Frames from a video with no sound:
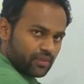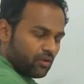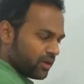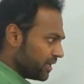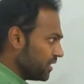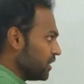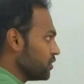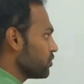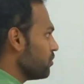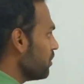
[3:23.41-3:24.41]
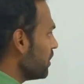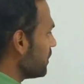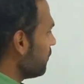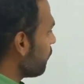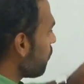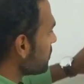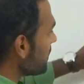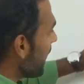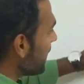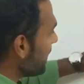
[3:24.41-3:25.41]
Okay, so the force
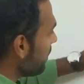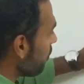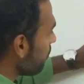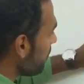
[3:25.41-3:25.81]
acting on